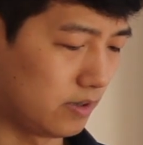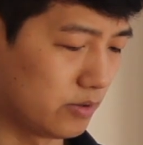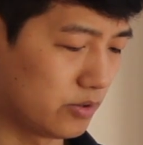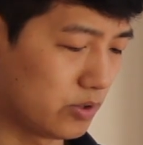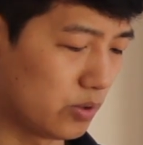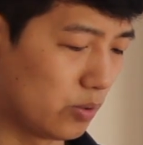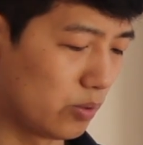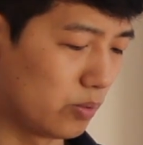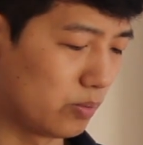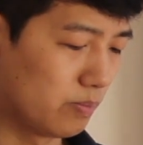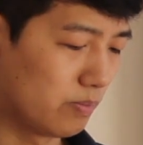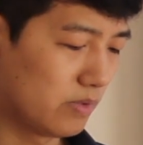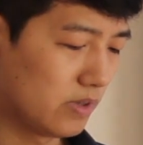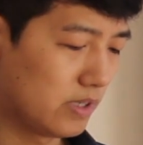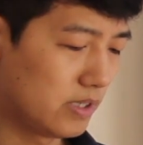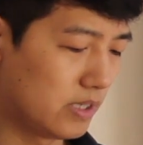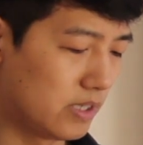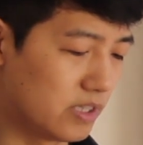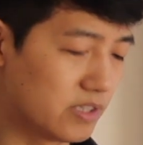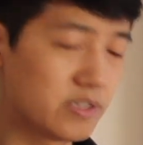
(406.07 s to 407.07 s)
So
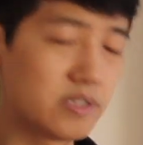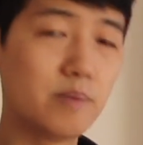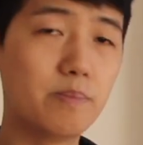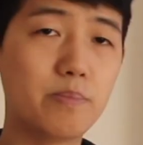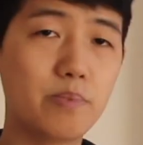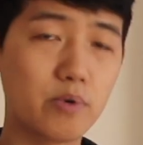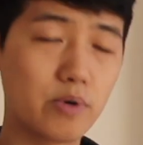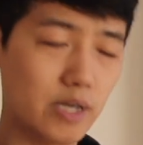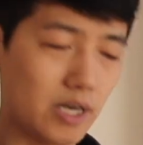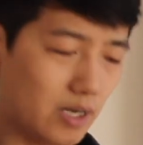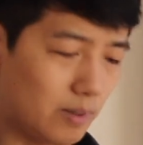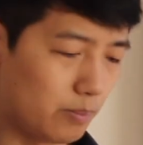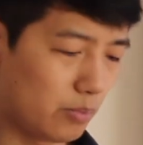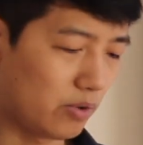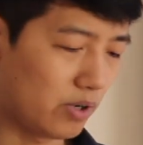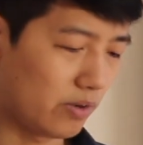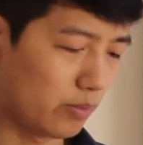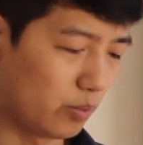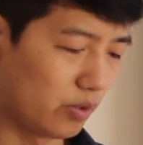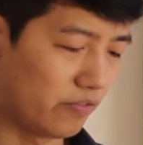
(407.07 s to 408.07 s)
a simple
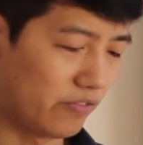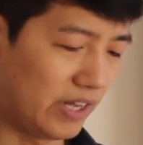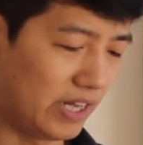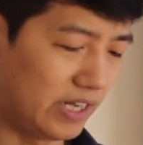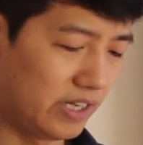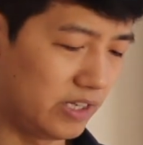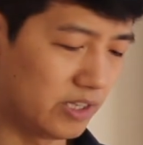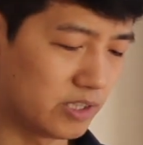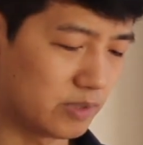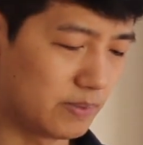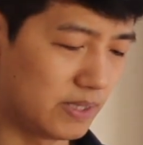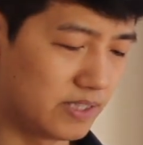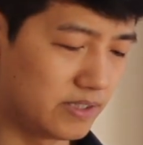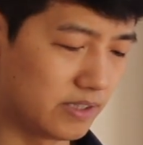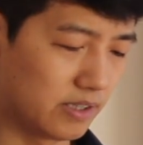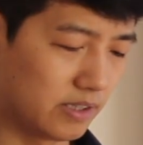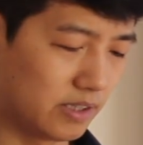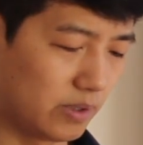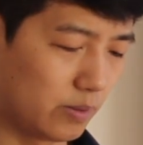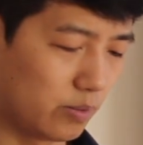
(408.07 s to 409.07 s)
combo with A is
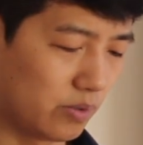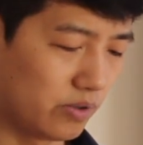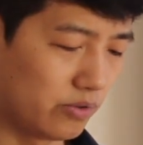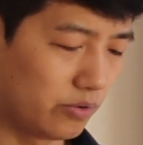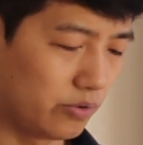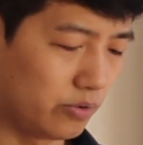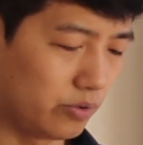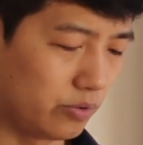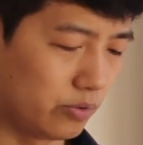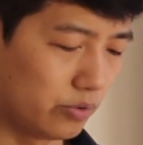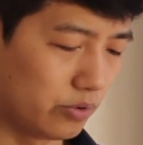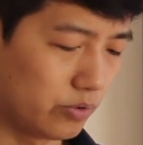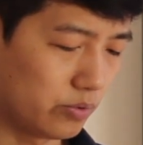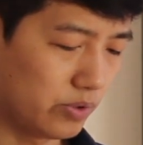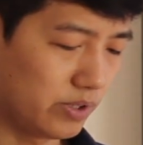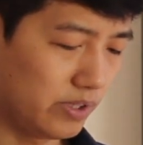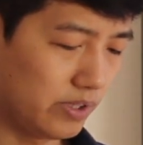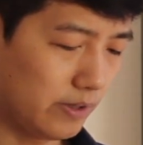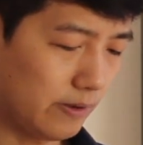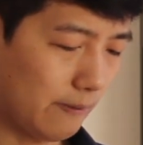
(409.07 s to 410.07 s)
basically 1, 2,
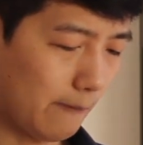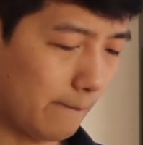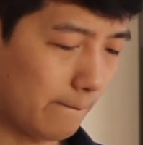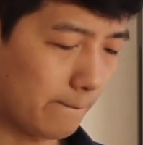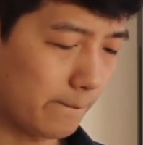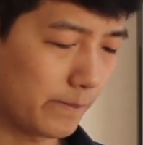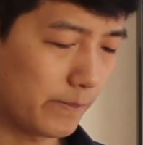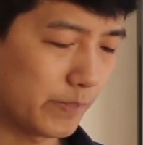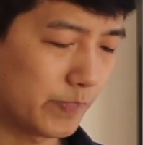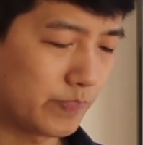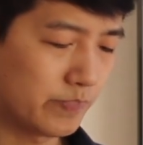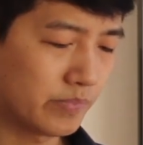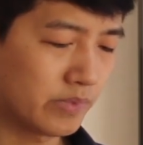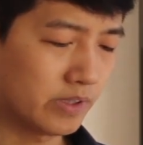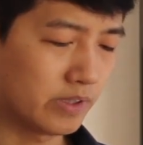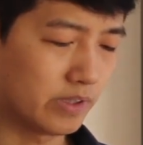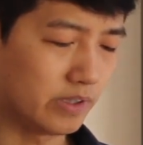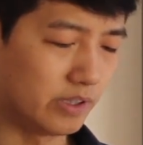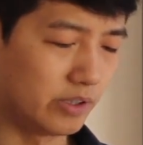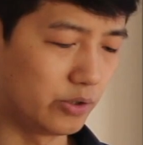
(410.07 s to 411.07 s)
3
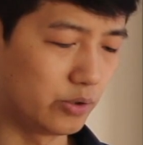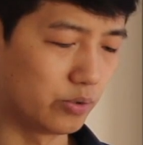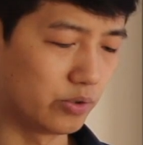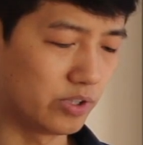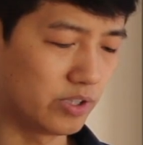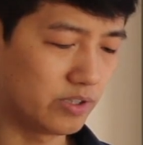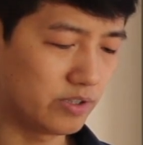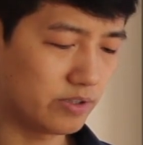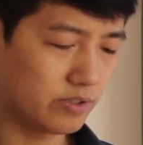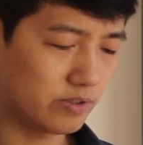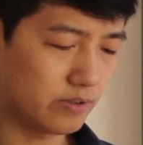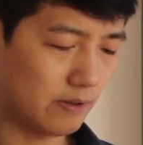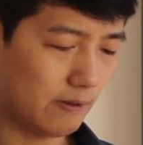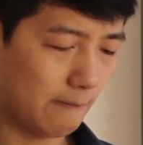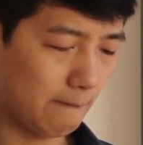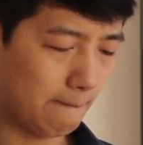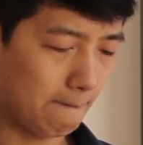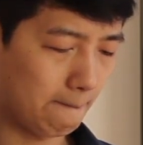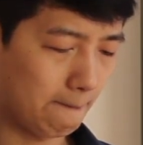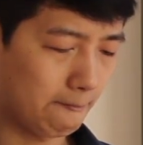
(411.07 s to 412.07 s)
into
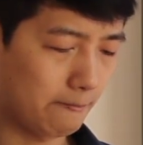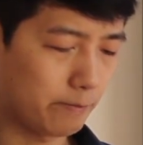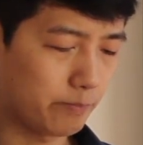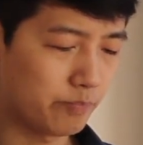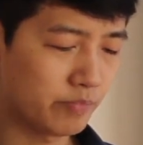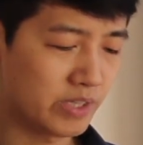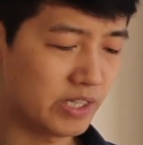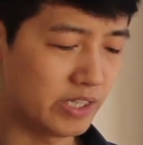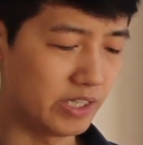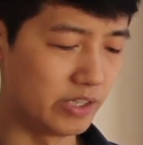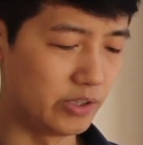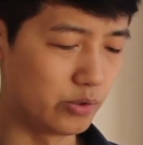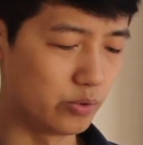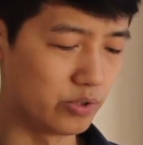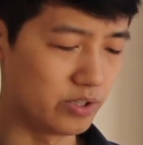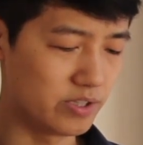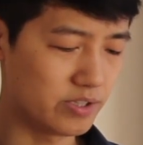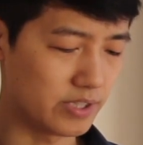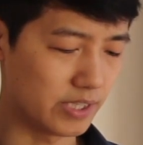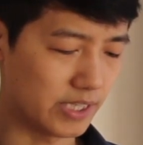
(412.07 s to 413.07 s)

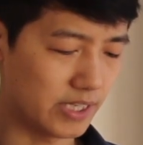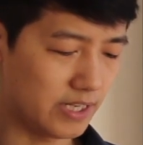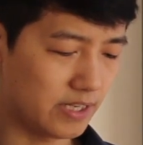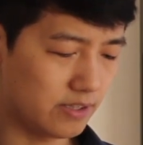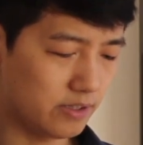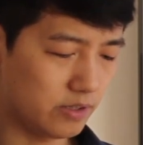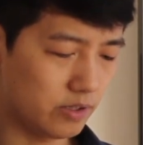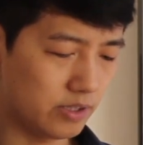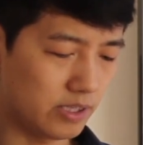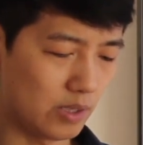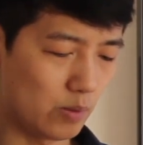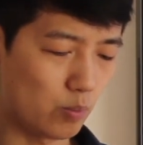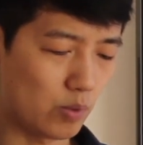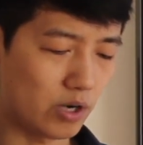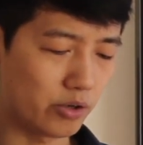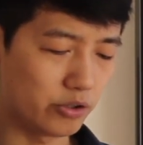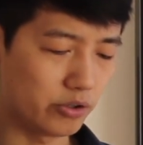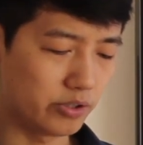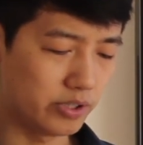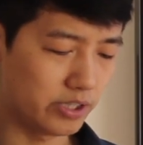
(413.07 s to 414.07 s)
this again, and
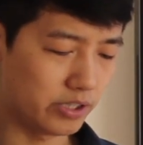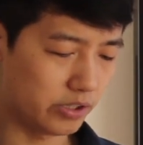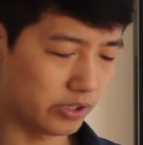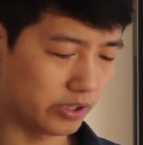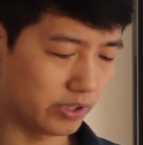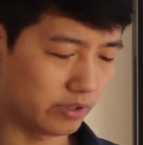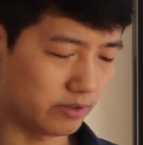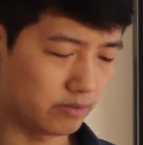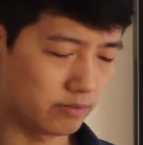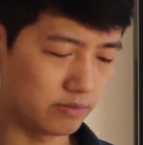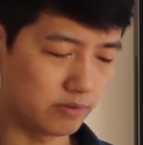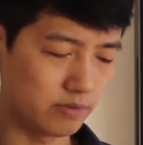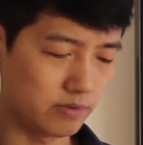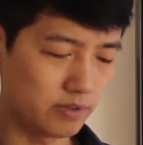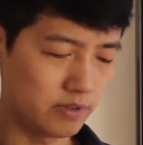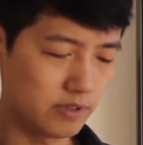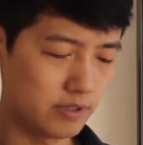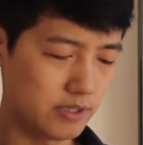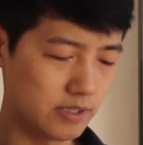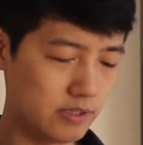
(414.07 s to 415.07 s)
while you're near
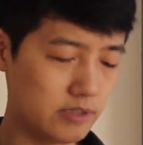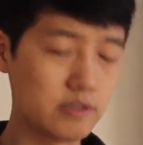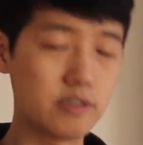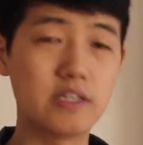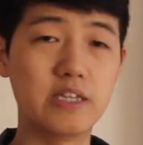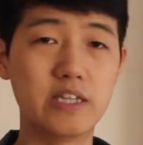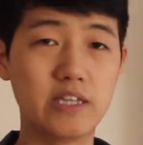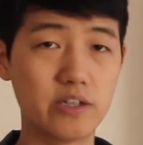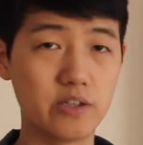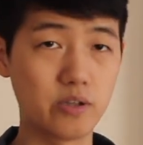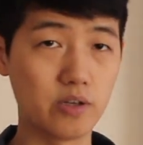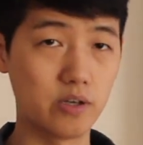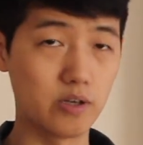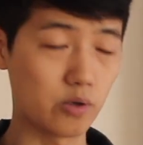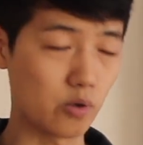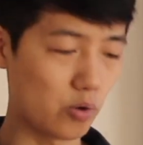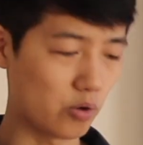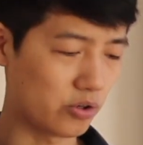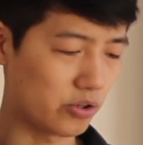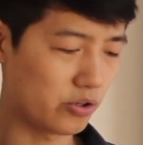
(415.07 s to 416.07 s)

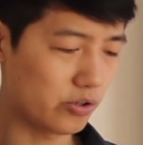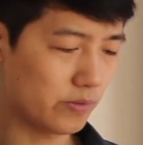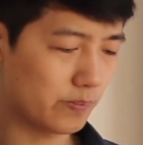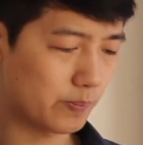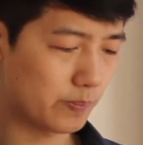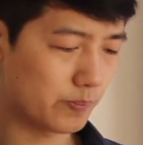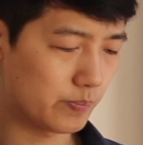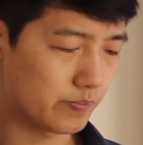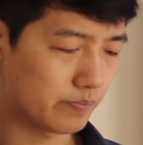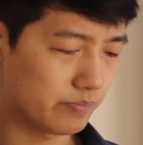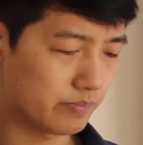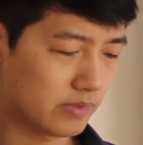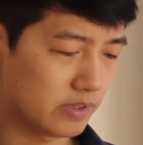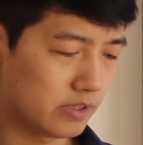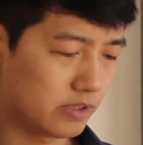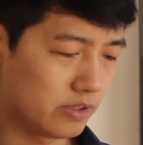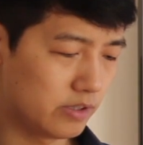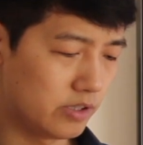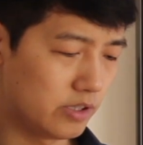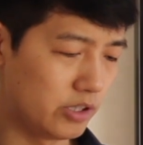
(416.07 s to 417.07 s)
the corner,
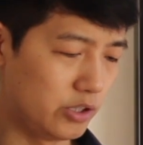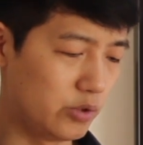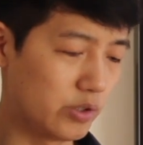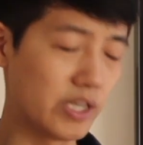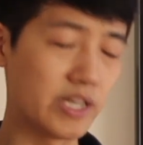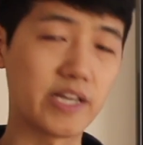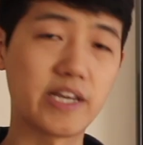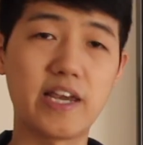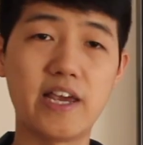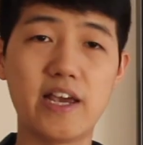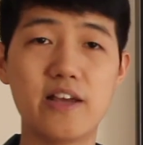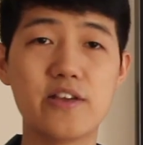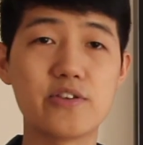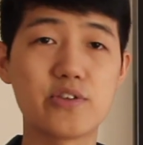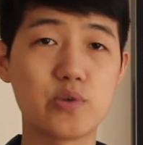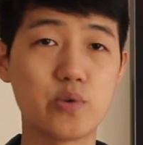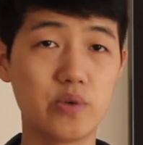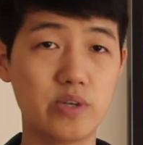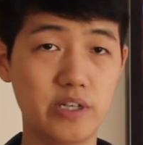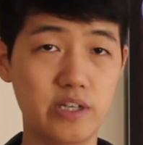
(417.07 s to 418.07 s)
you can
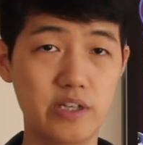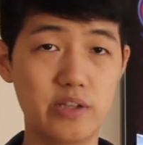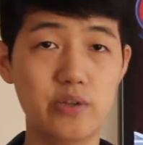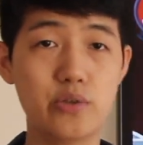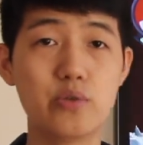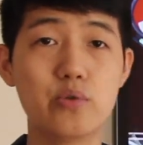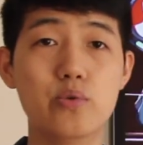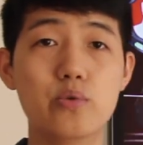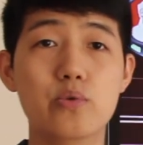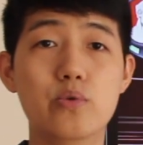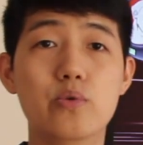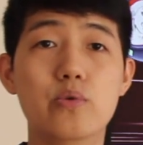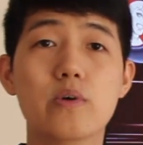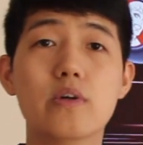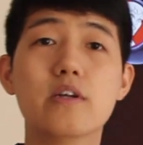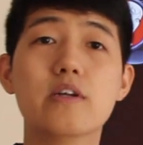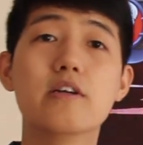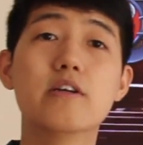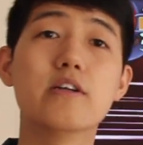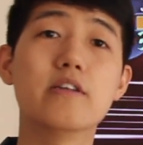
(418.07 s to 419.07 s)
cancel it into
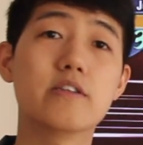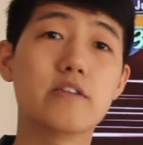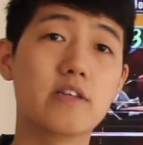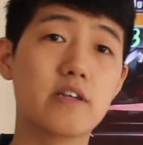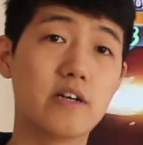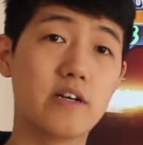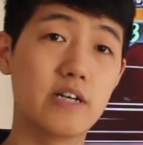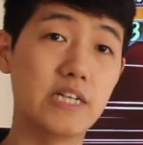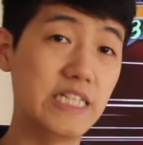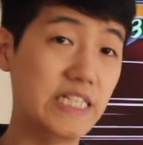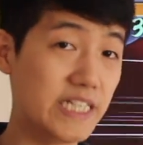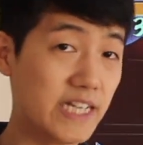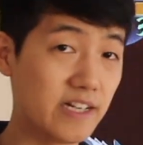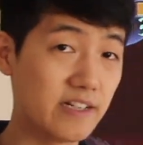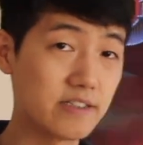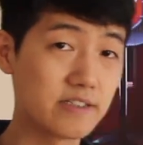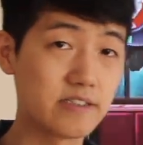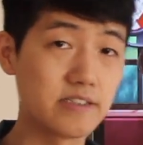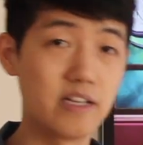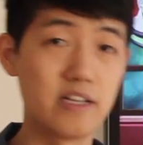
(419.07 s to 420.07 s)
the
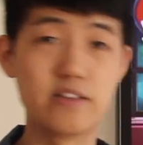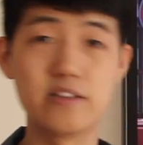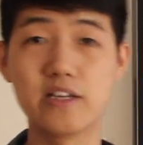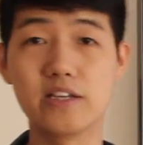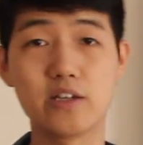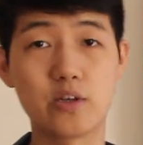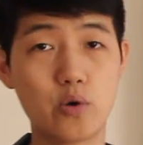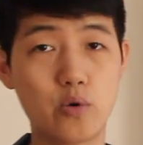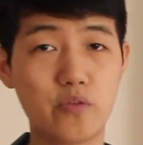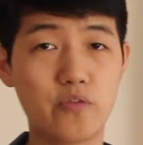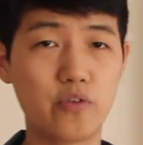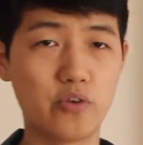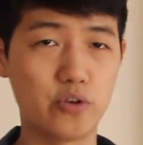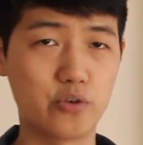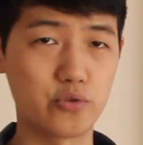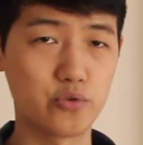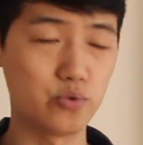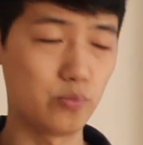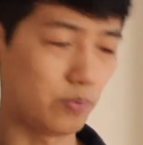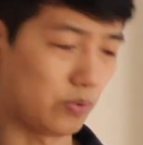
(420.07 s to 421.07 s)
EX and then go for the
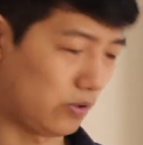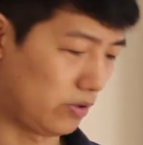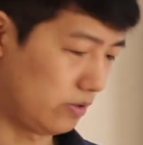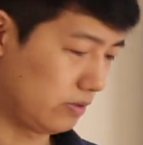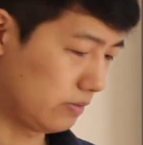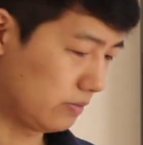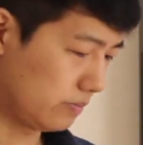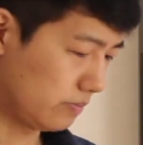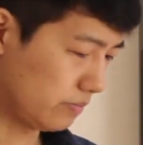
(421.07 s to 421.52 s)
super.